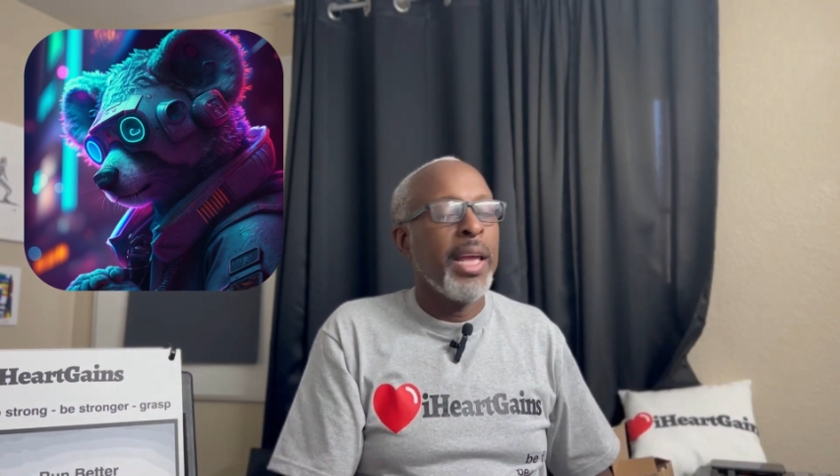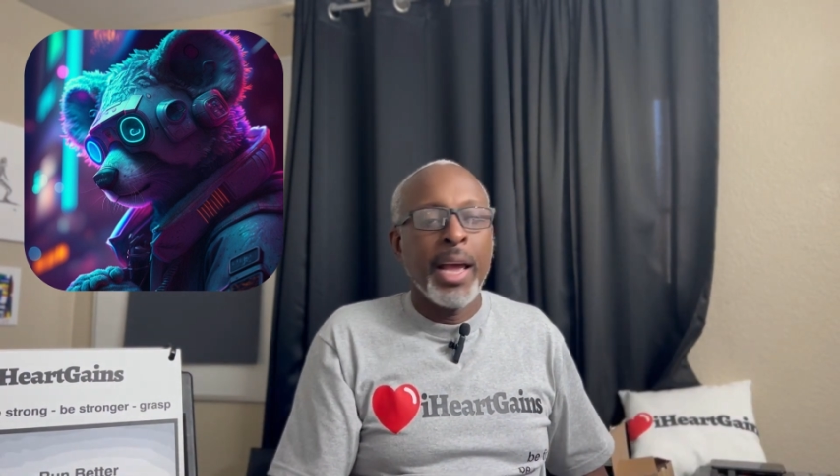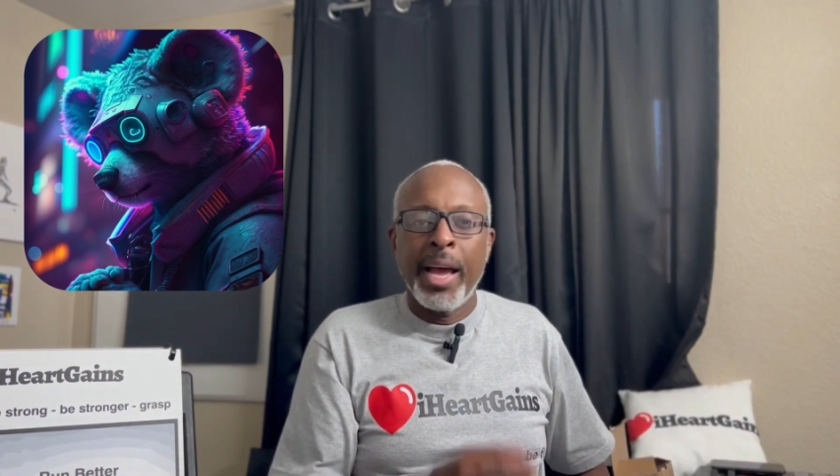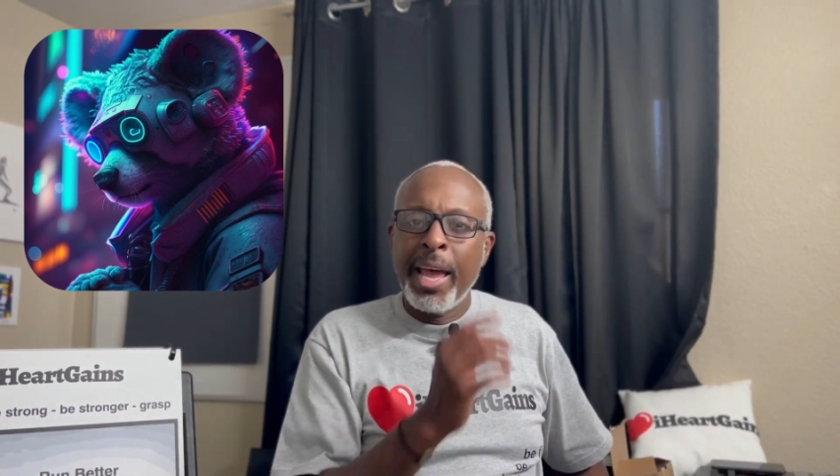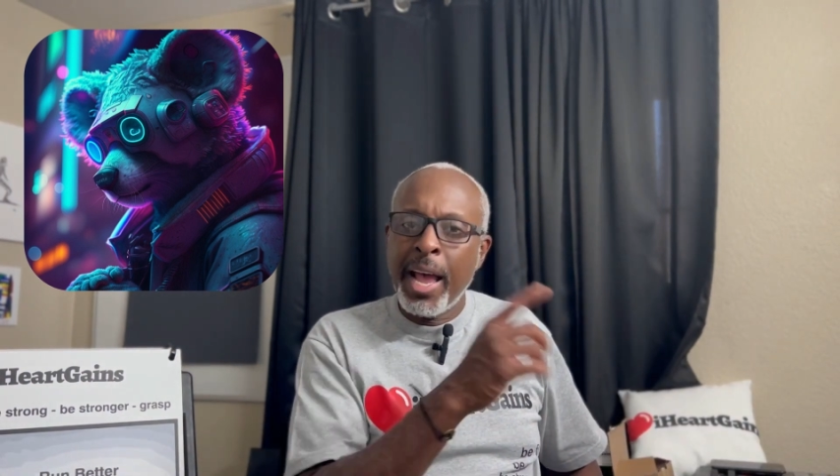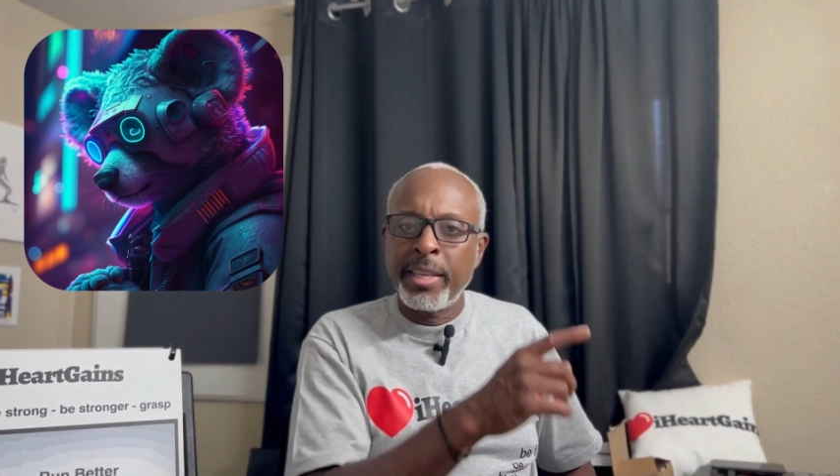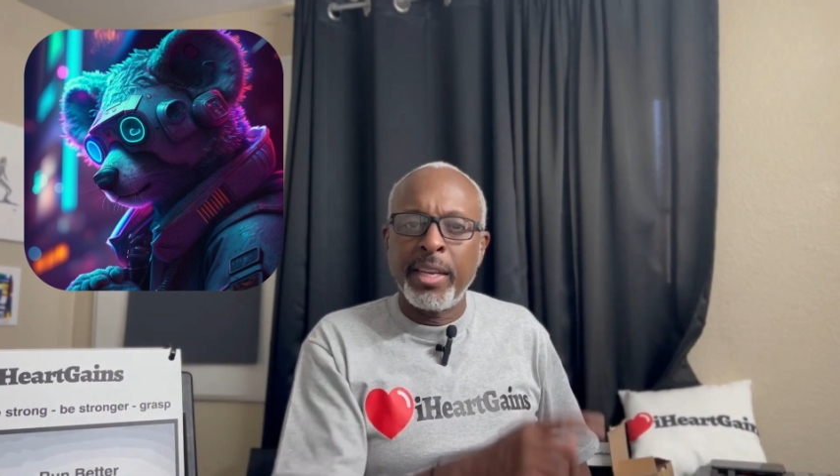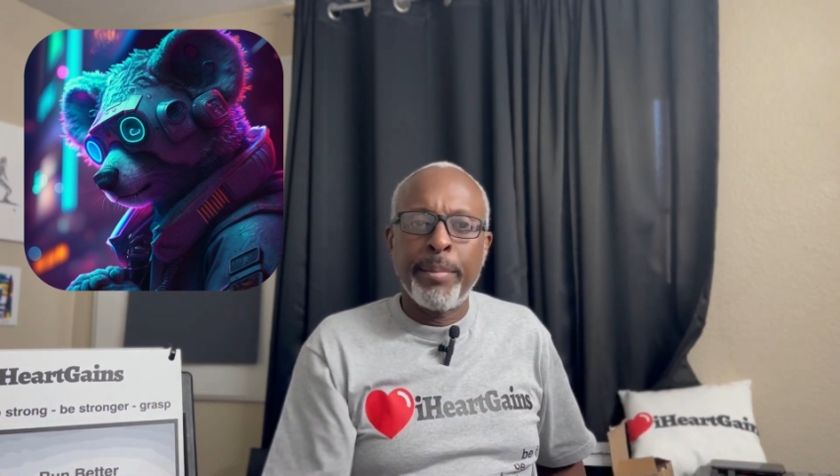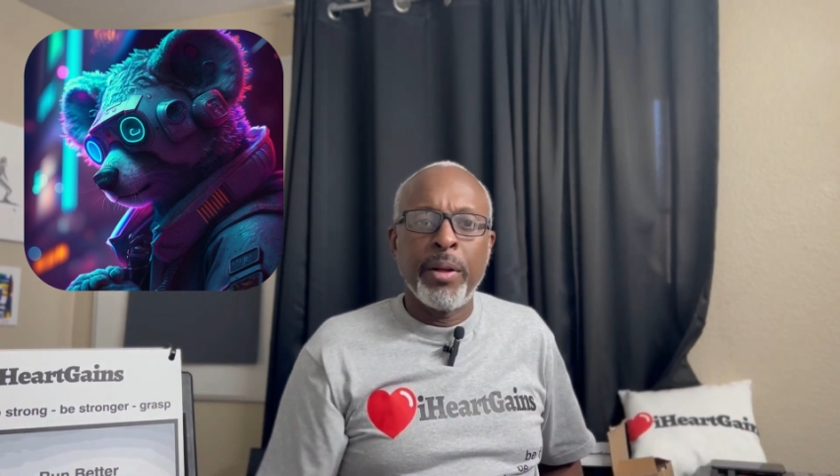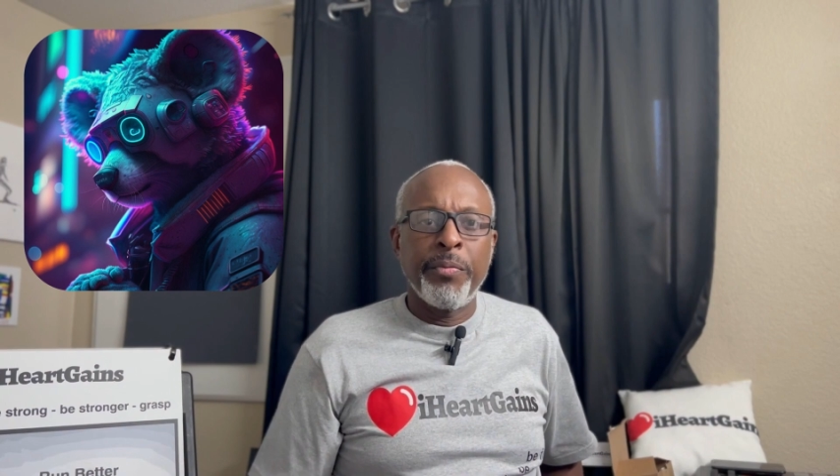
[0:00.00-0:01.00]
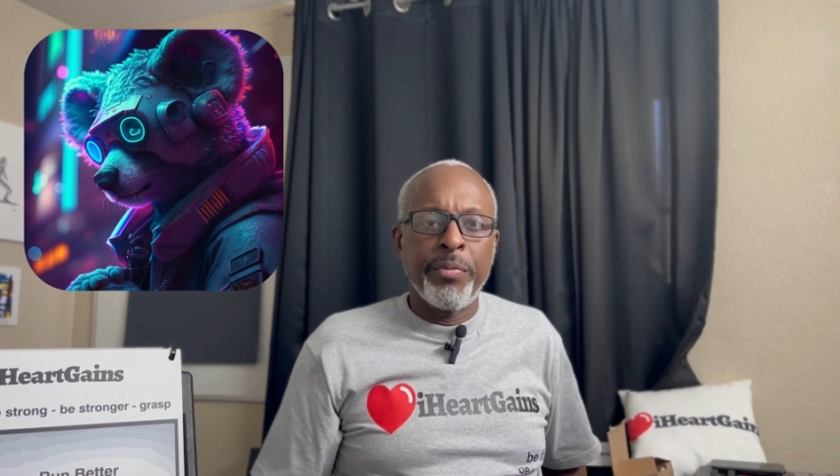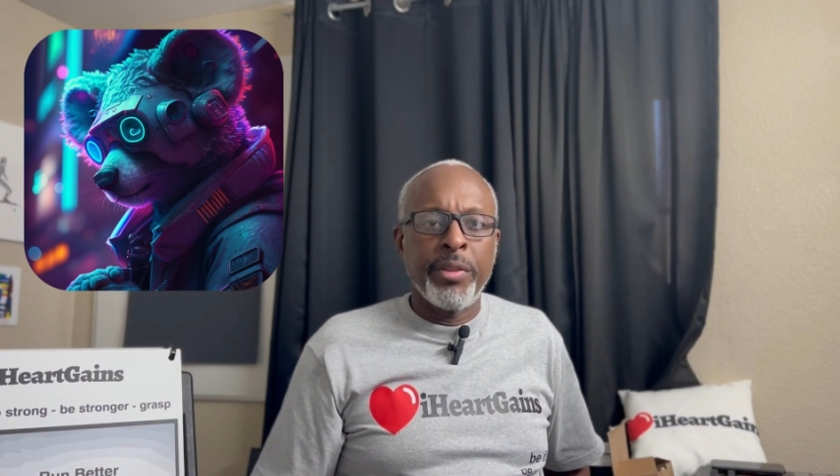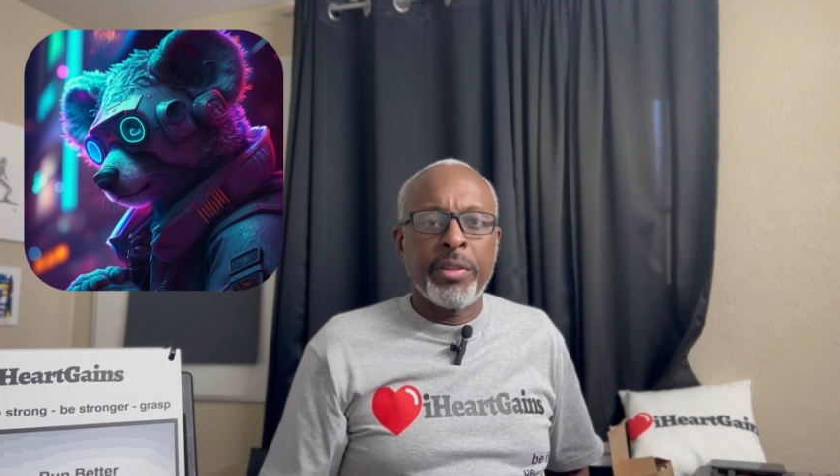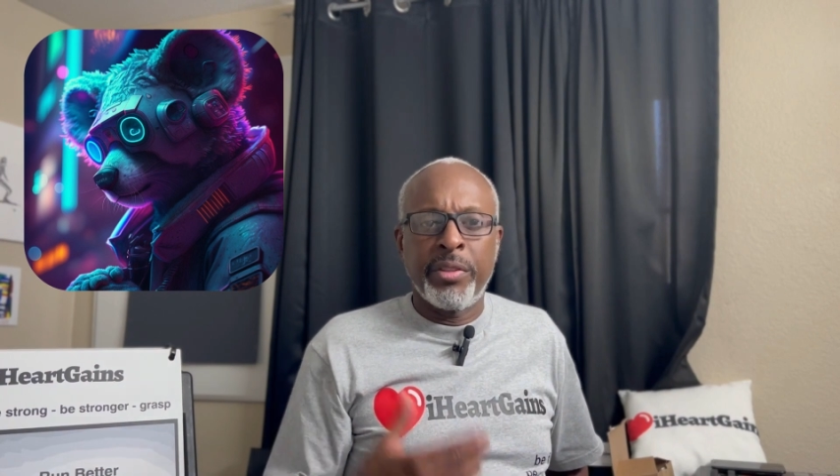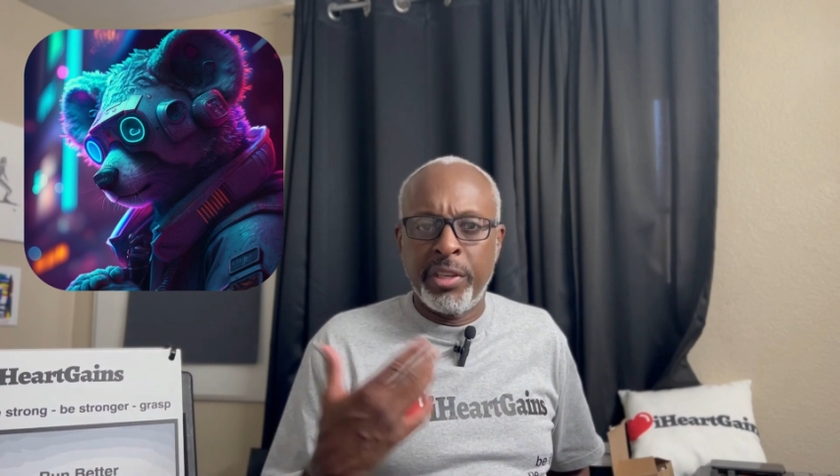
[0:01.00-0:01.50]
I asked it about
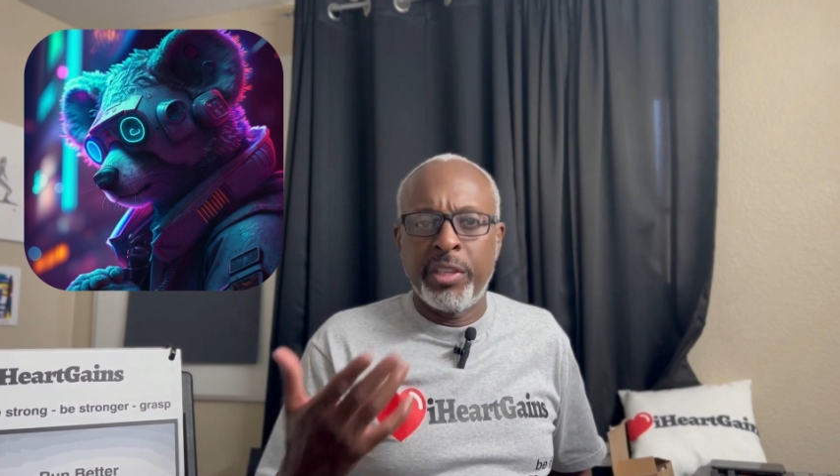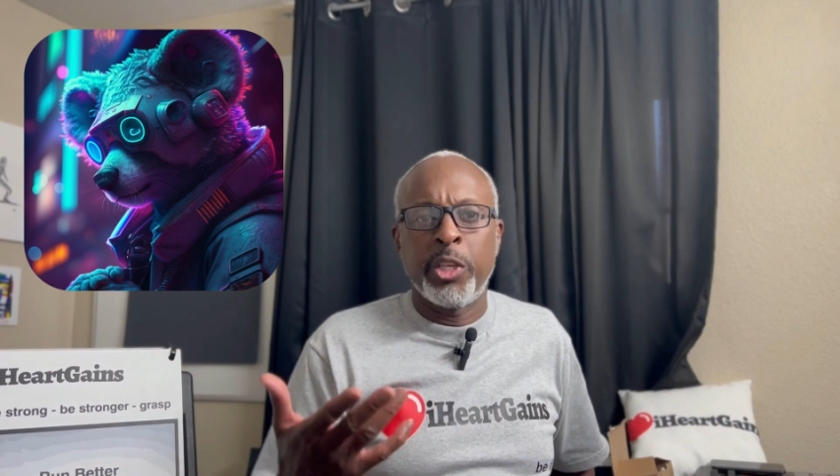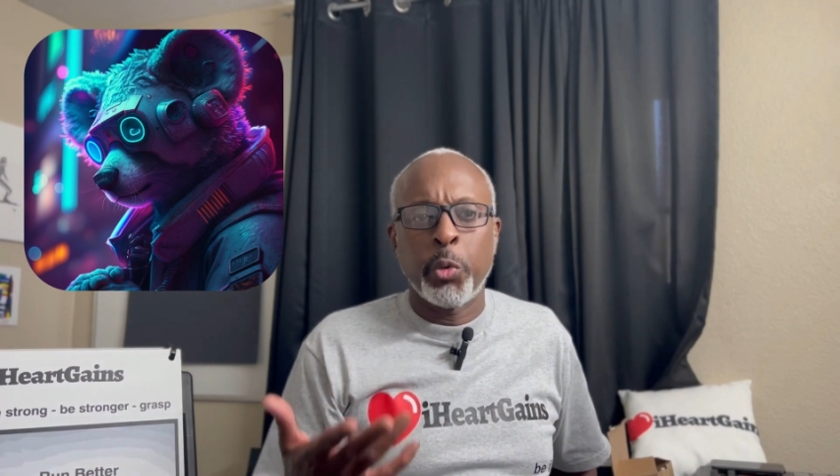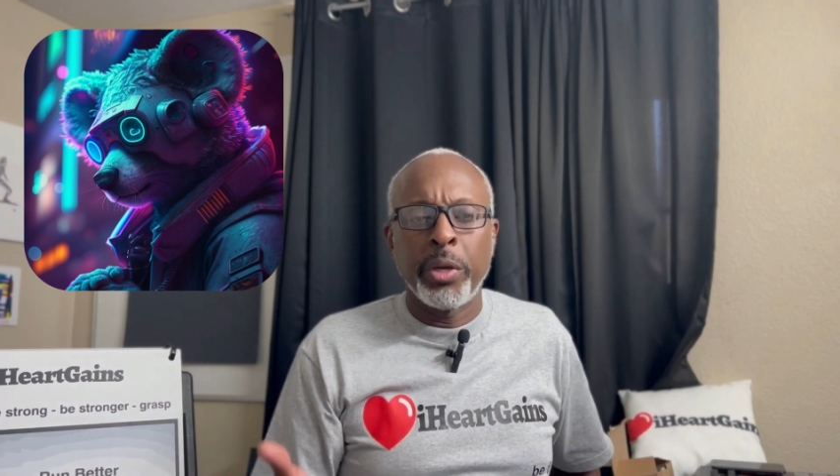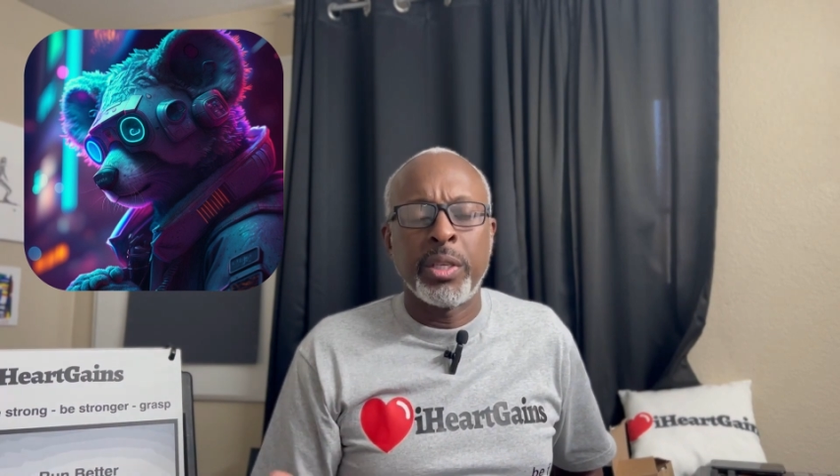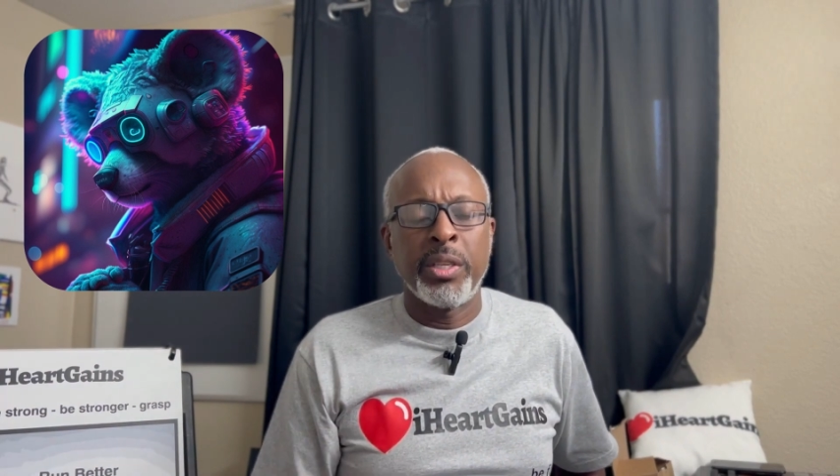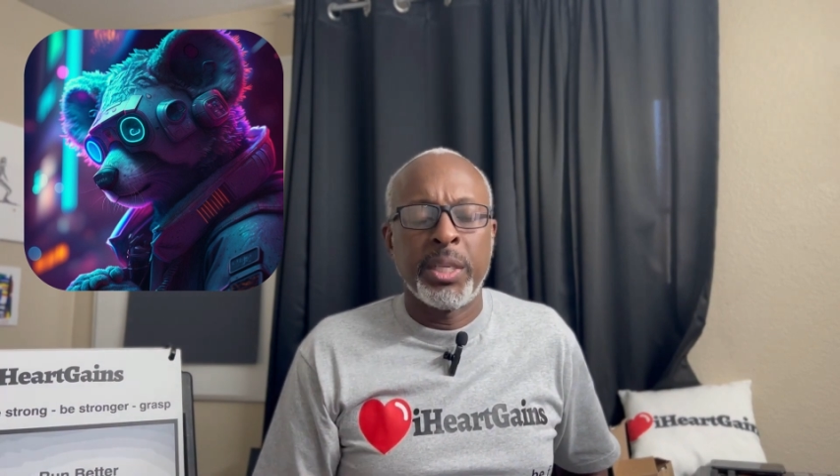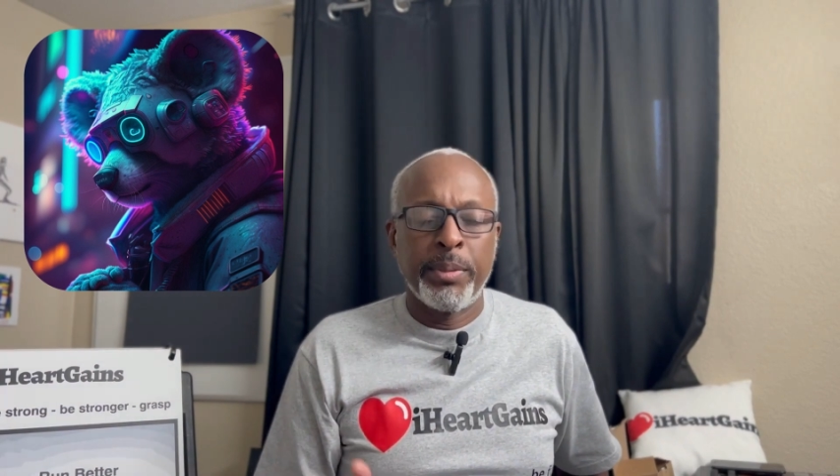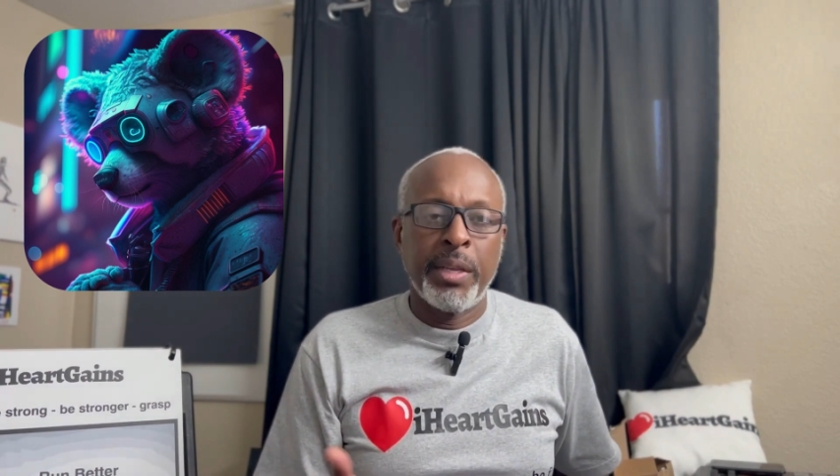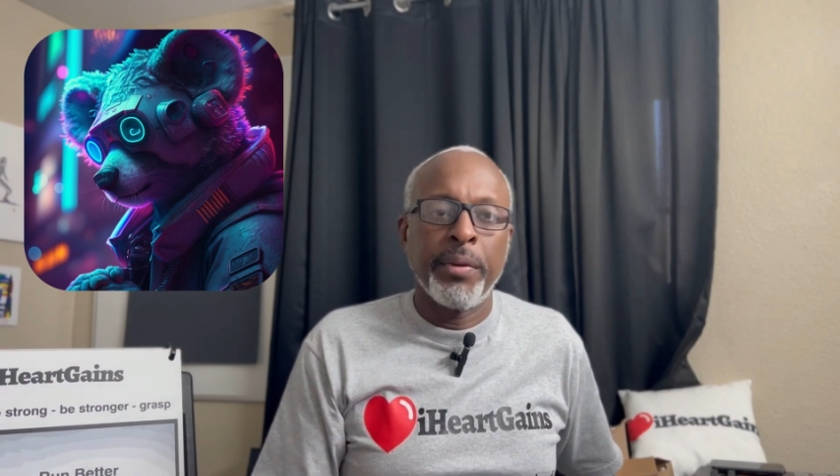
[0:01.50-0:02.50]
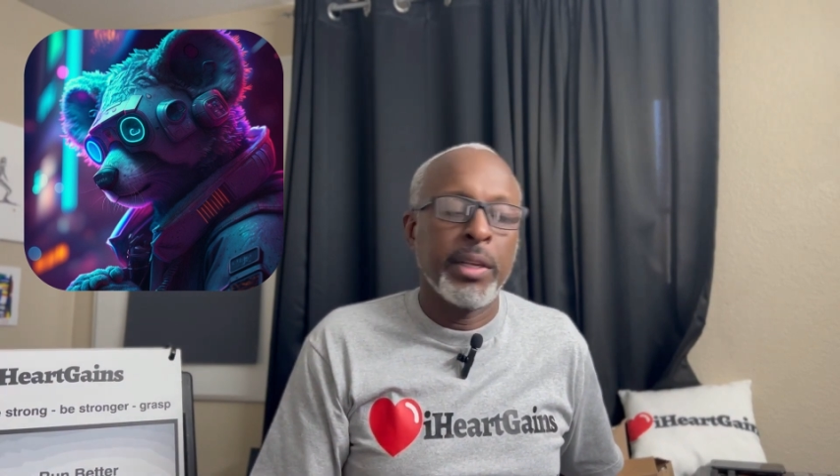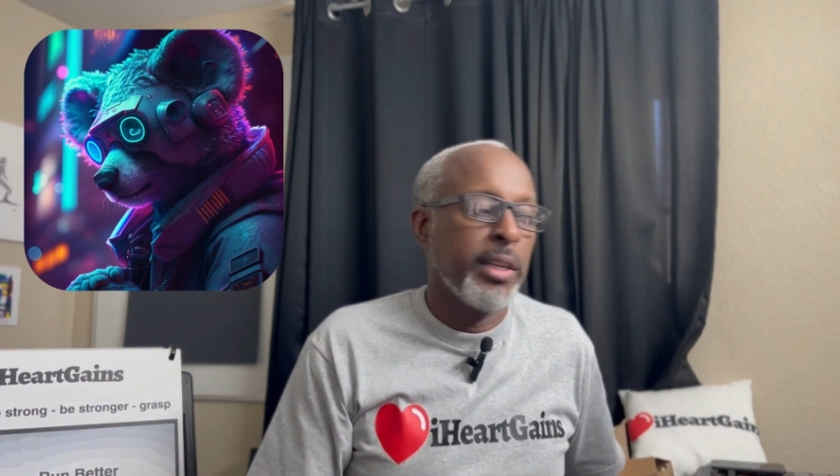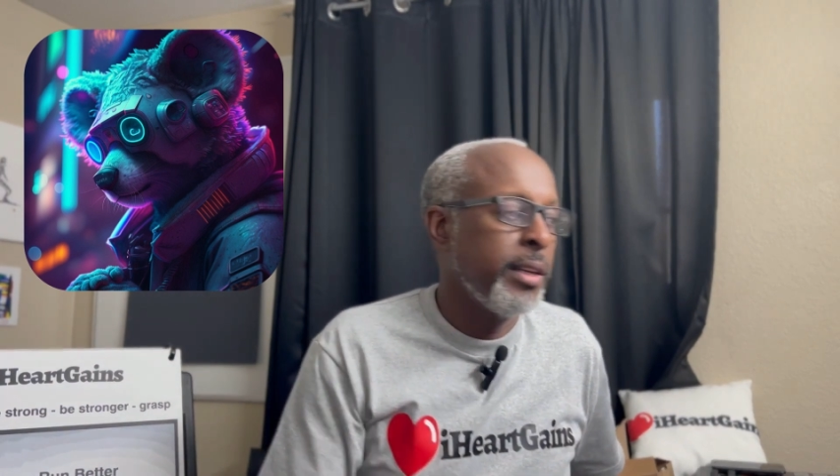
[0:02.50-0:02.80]
the situation specifically.